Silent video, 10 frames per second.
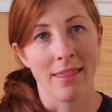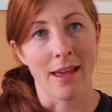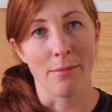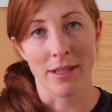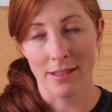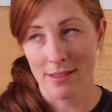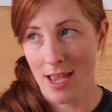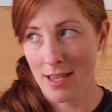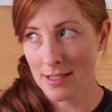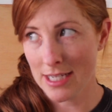That being
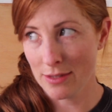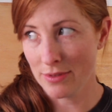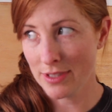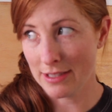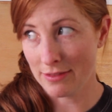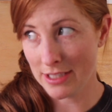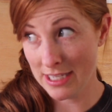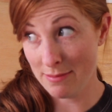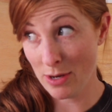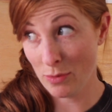said, I will
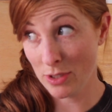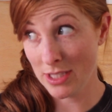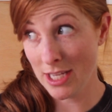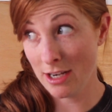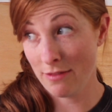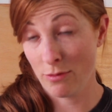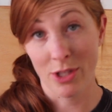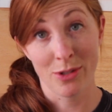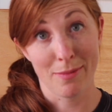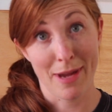definitely eat my words later if we
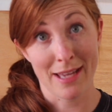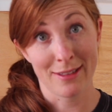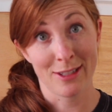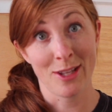lose the mast.